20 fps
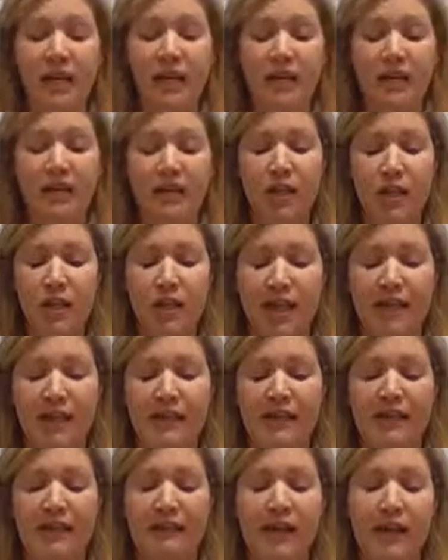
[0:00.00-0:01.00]
So it
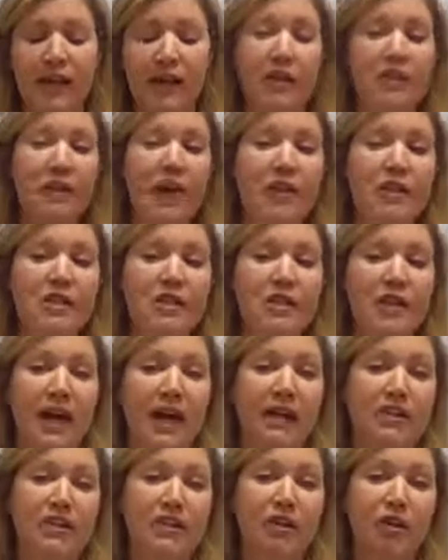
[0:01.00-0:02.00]
is a very much
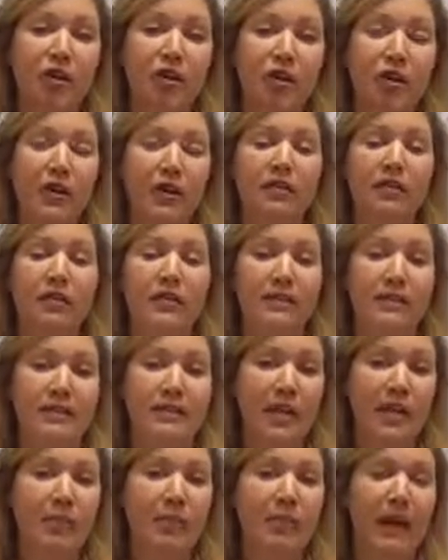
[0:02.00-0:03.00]
national,
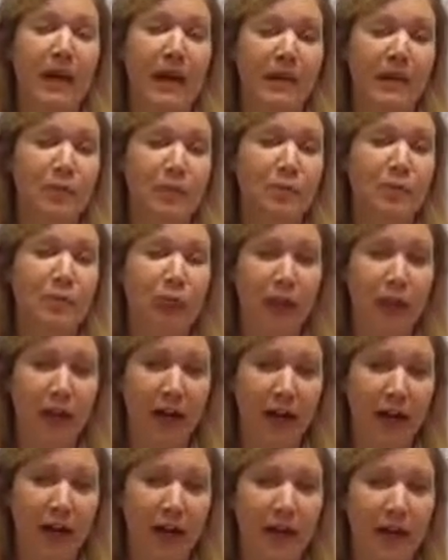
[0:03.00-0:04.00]
holistic-based
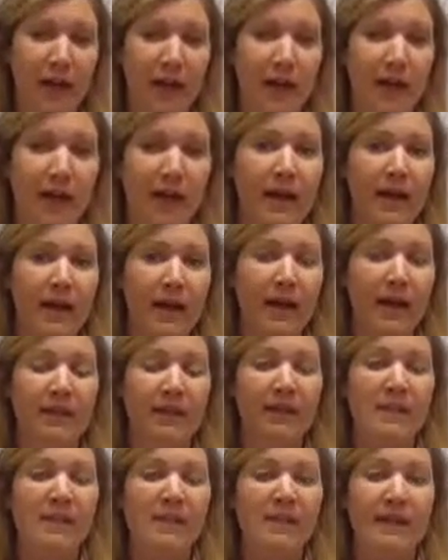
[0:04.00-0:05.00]
program.
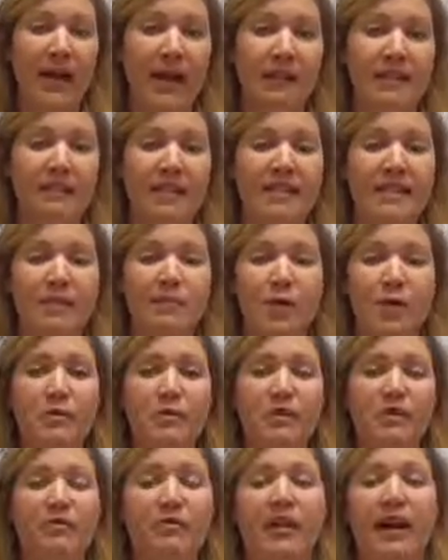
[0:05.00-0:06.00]
And the safest,
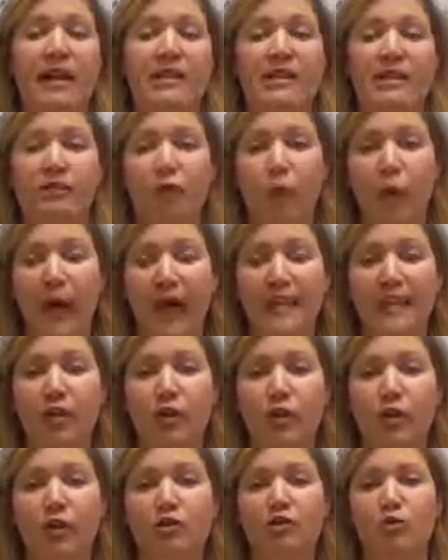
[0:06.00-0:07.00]
most effective way to
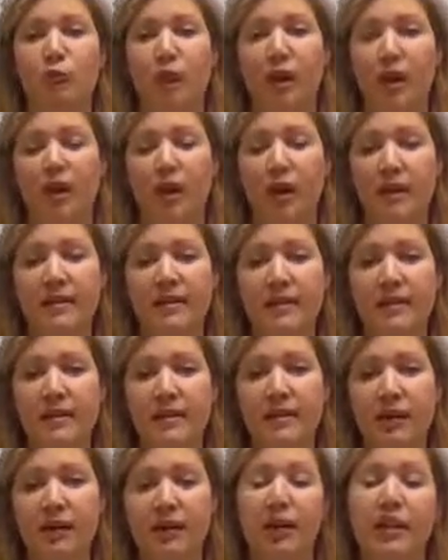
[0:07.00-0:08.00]
lose weight
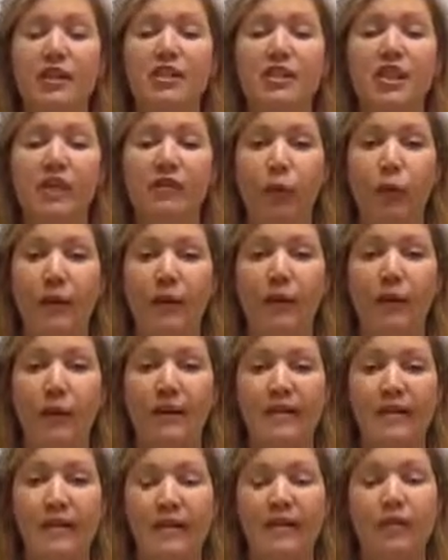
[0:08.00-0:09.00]
loss or to achieve weight
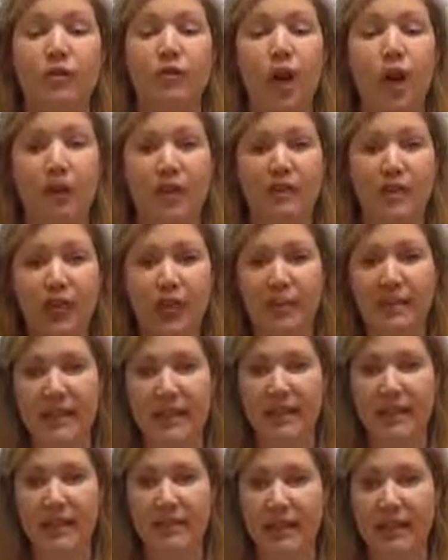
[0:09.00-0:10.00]
loss that's long-term
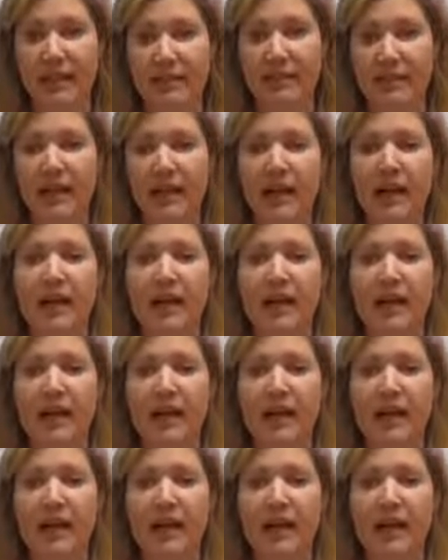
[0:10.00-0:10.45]
success